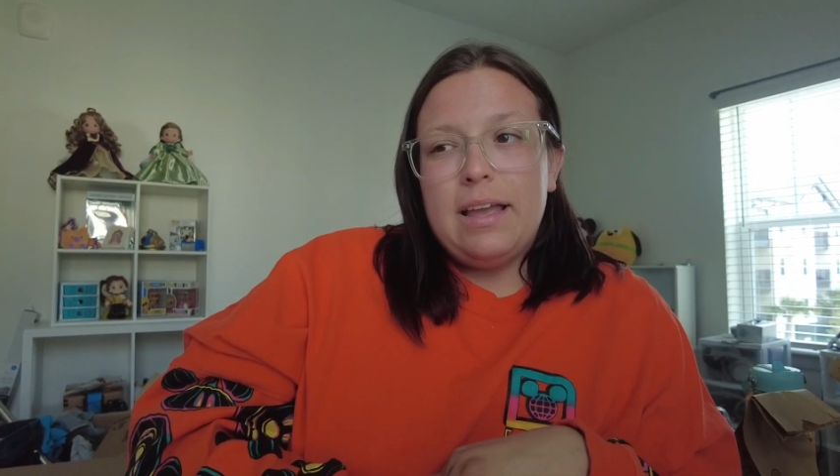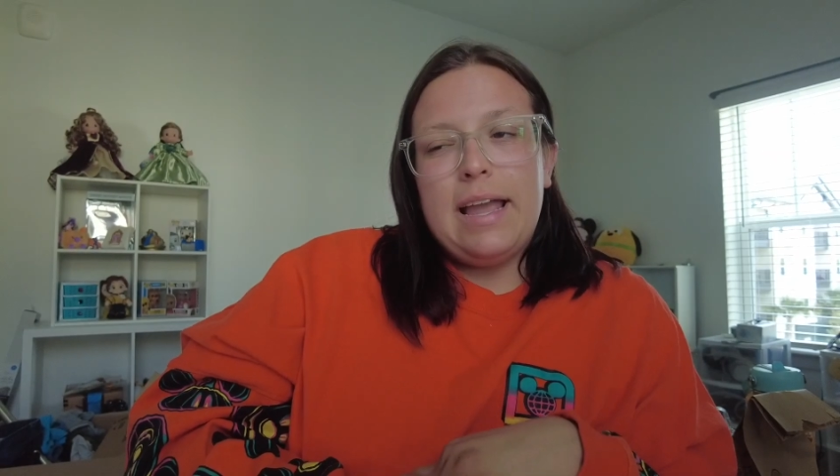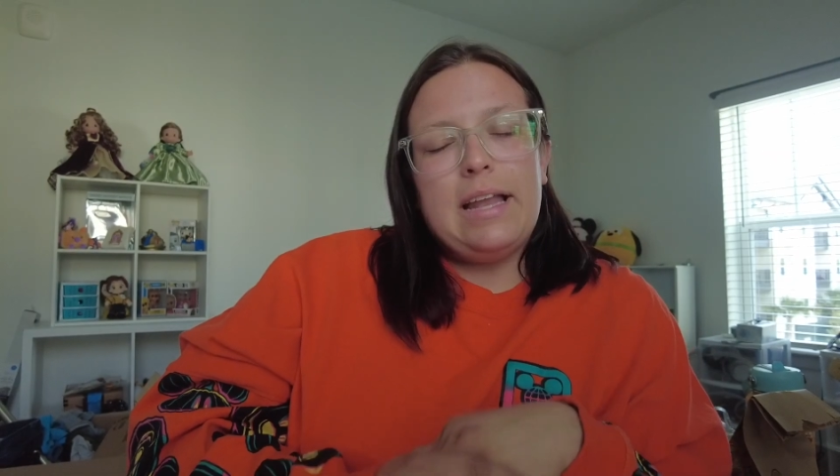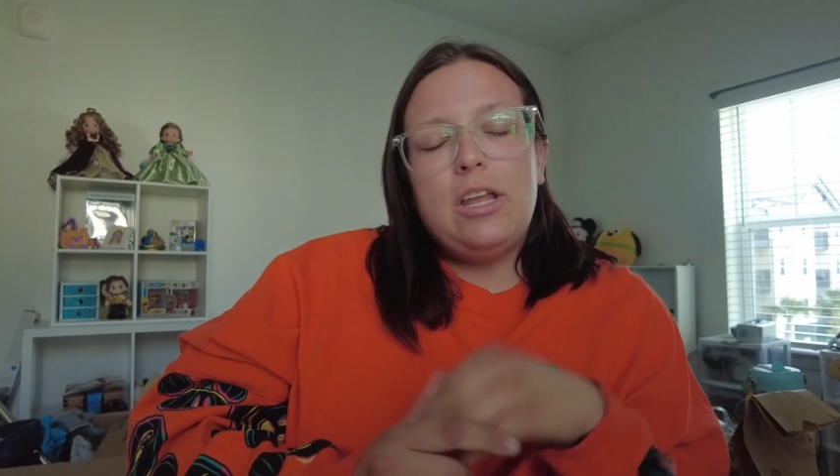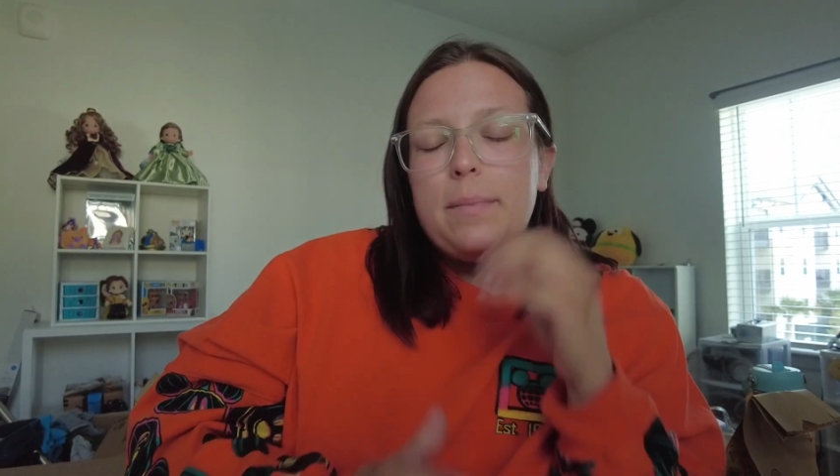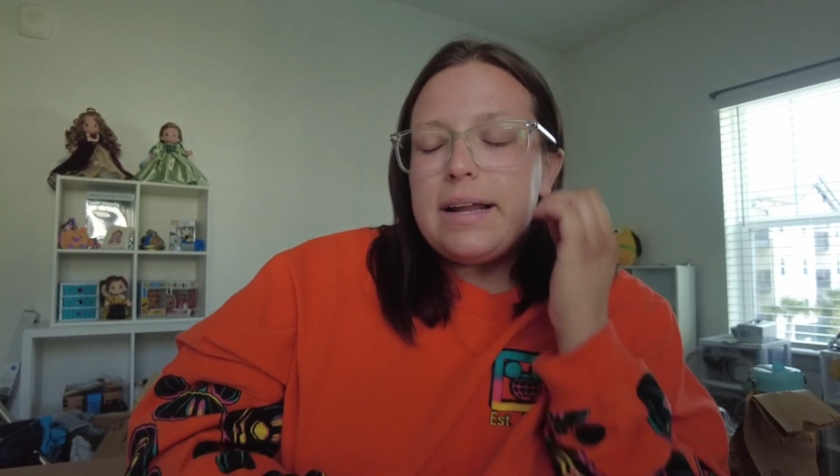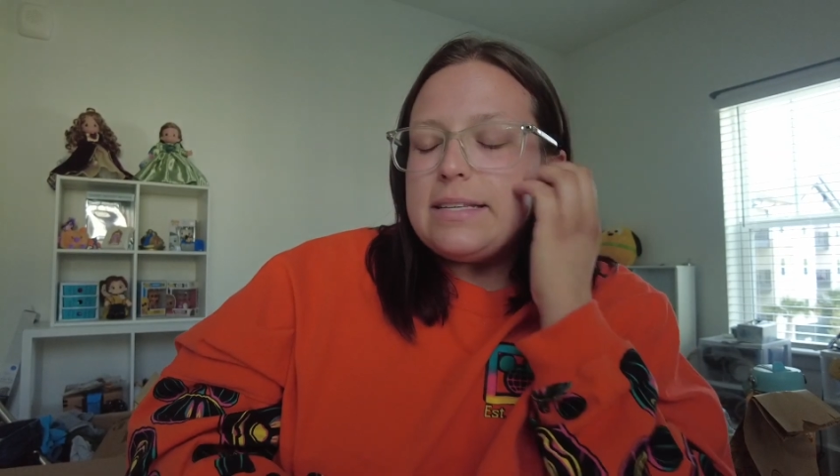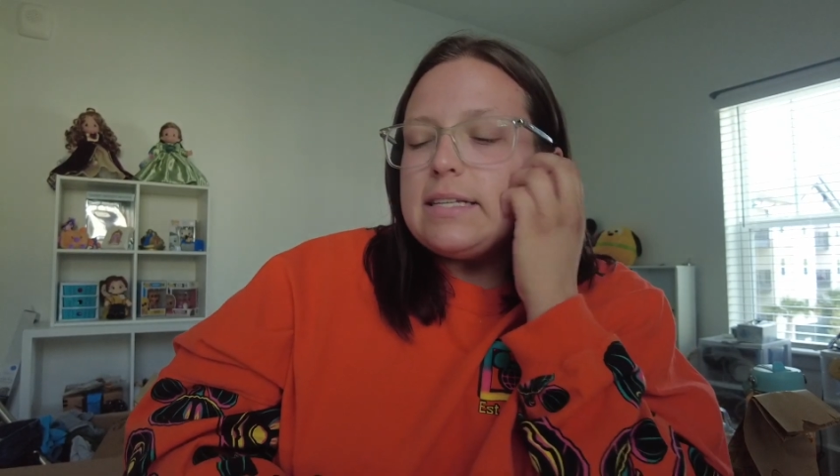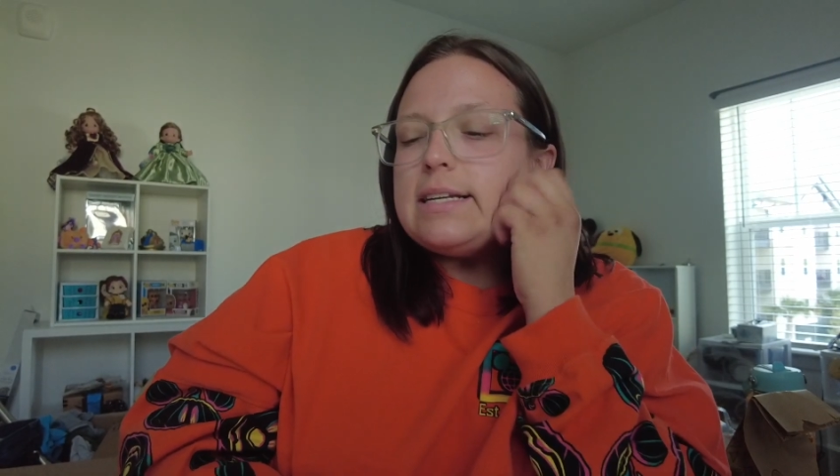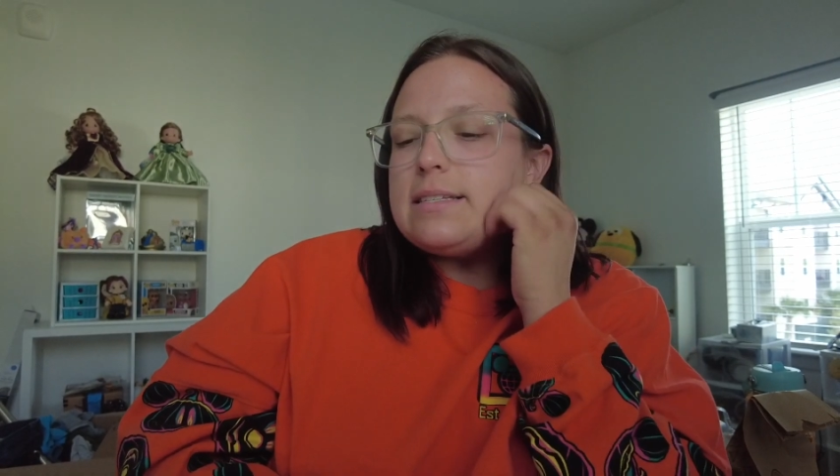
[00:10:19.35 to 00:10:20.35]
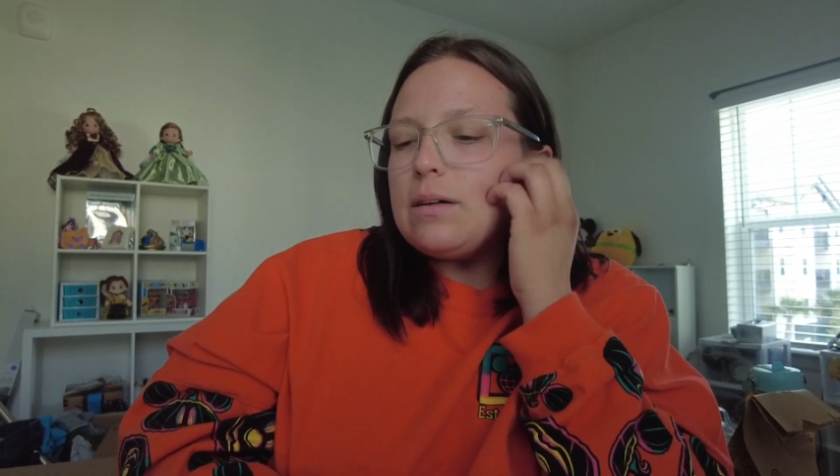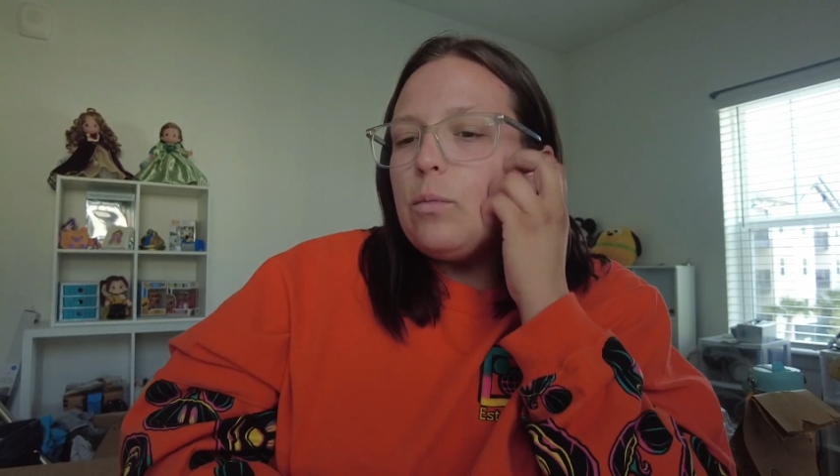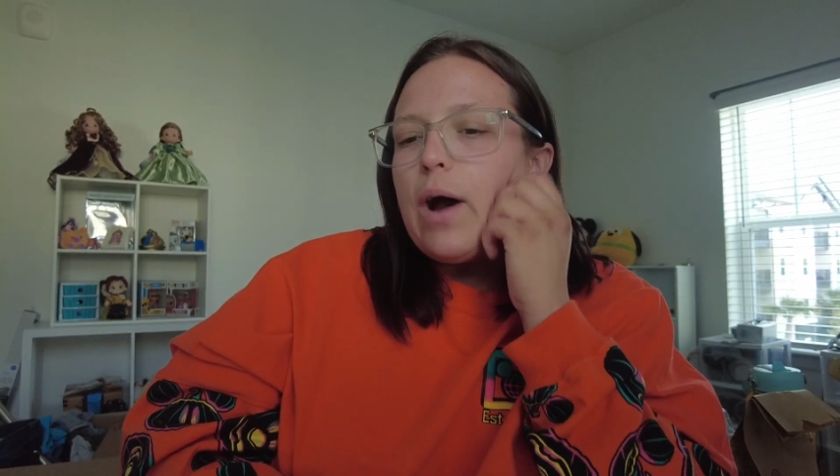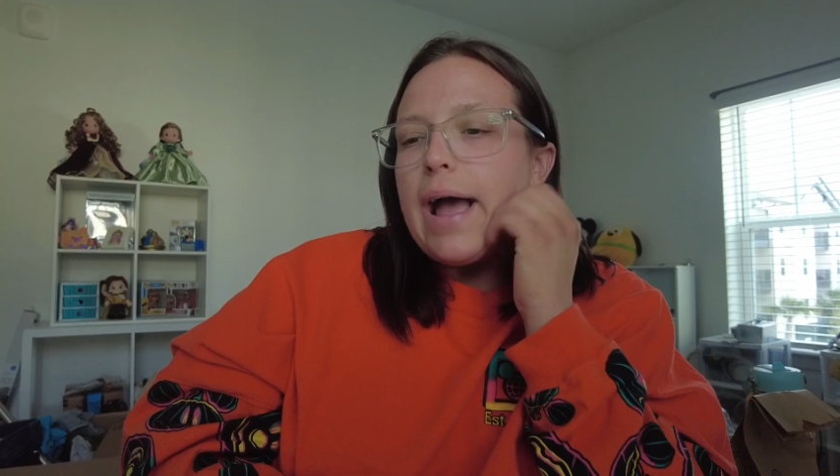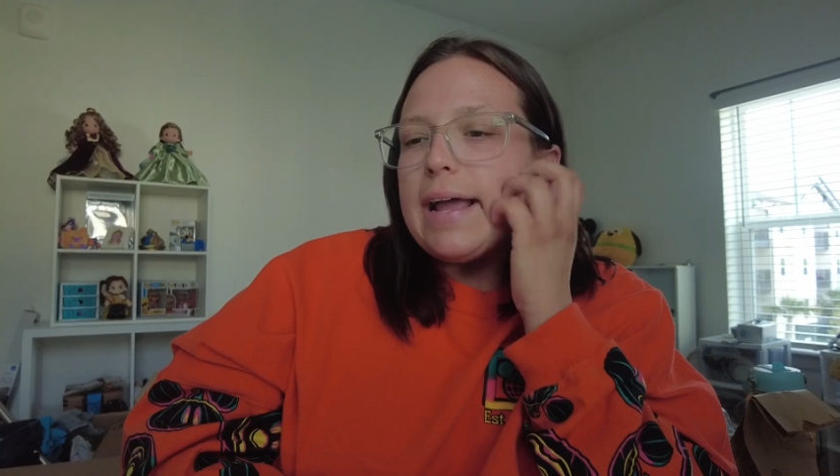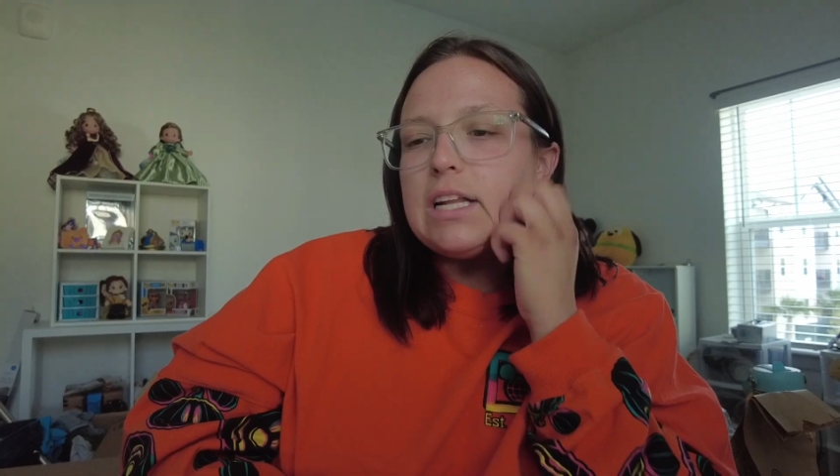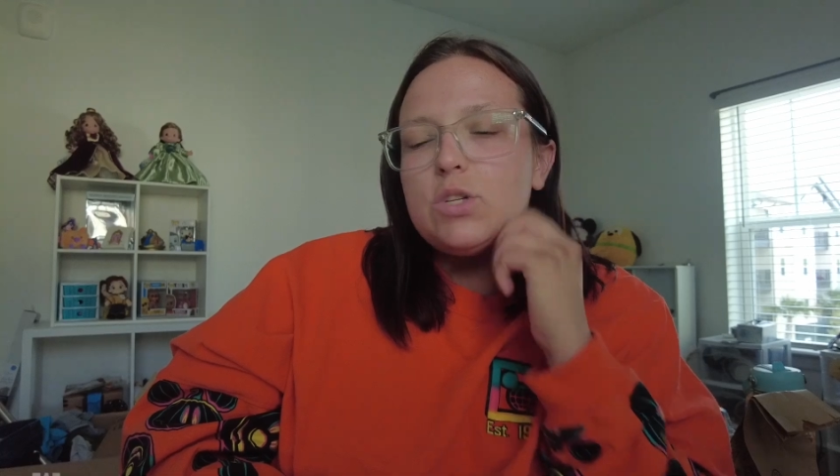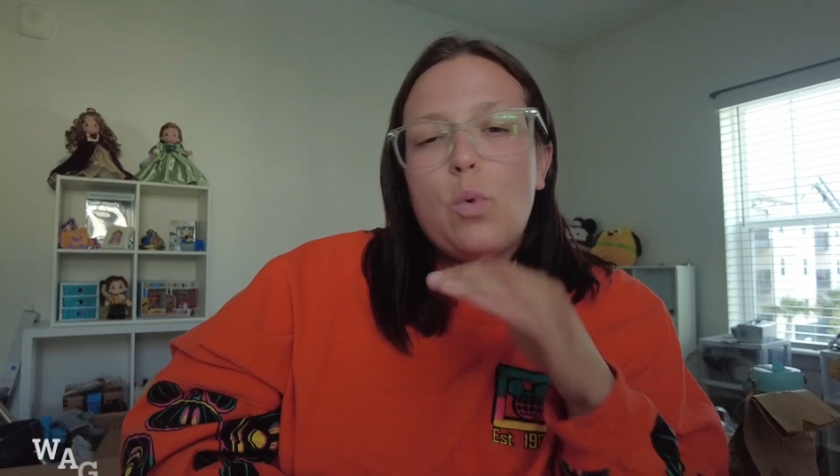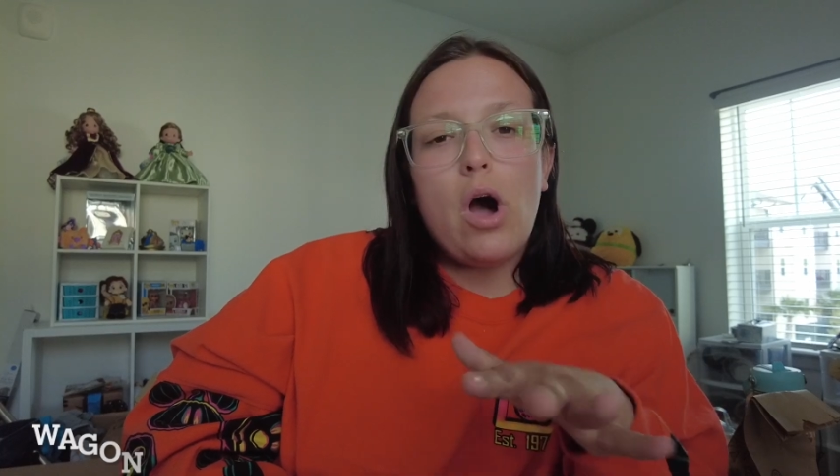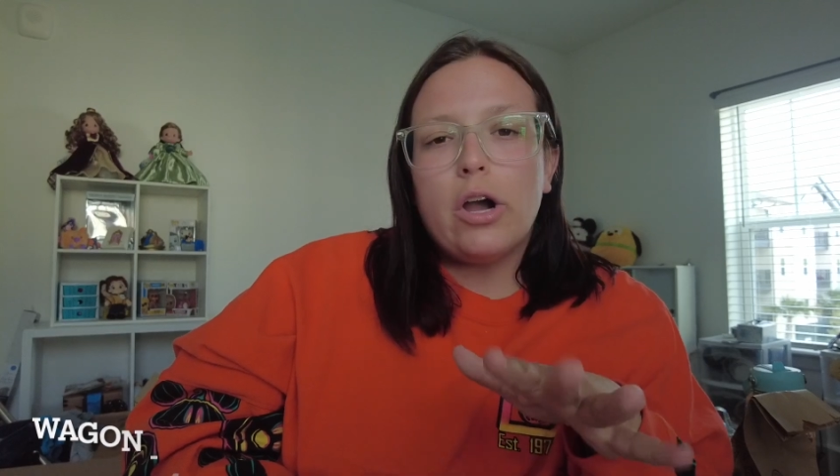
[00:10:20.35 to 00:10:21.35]
And you might see some wagons
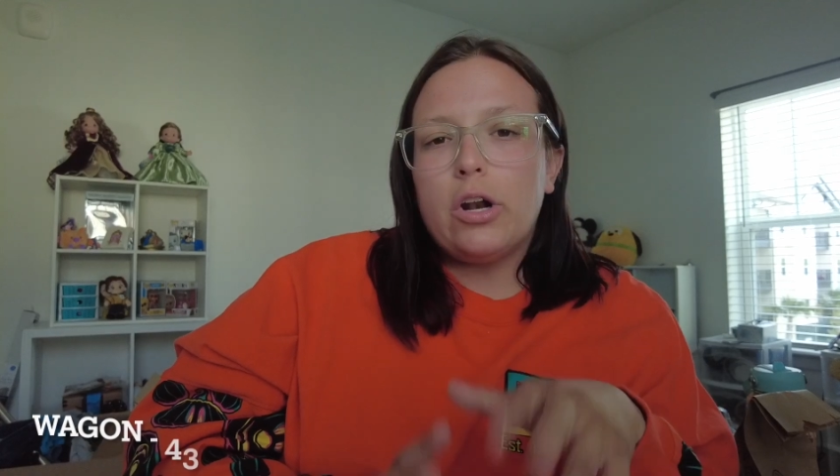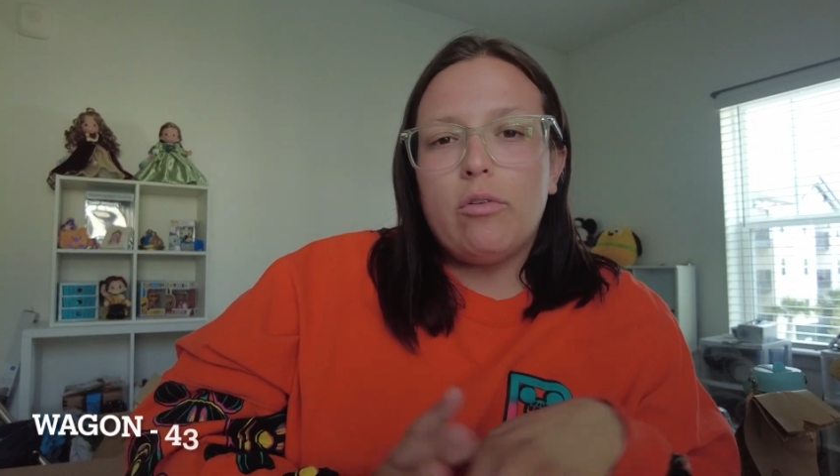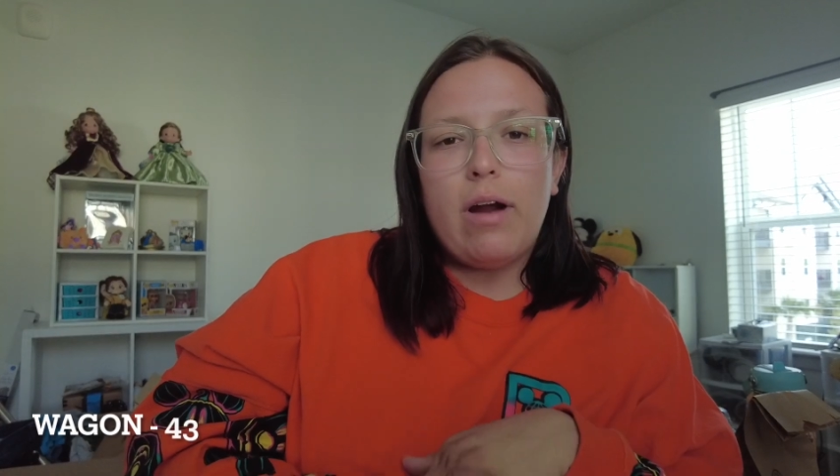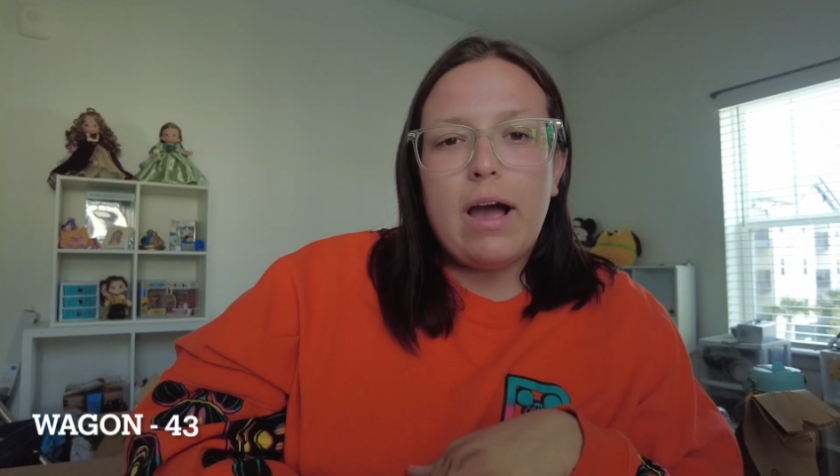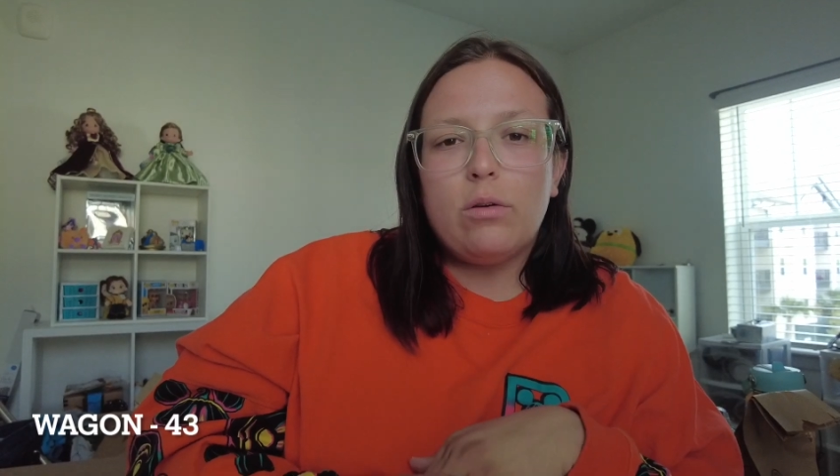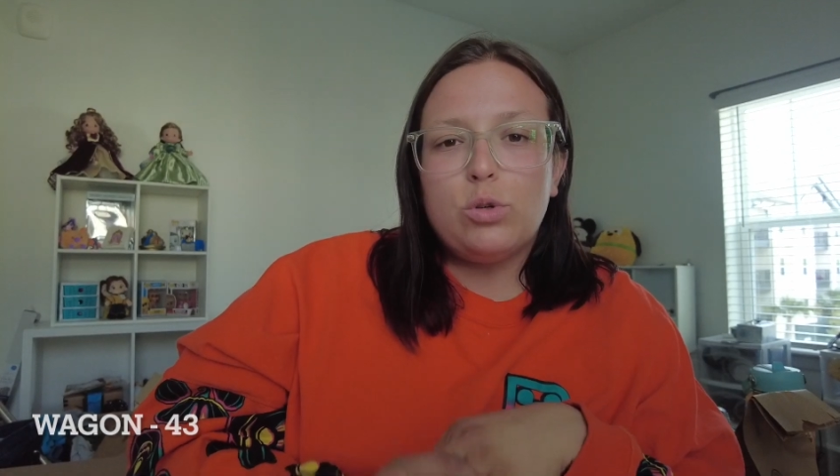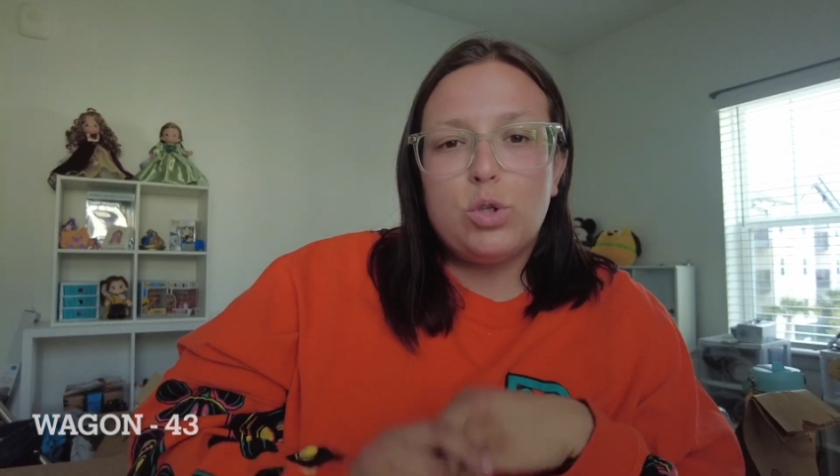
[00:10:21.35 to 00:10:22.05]
walking around,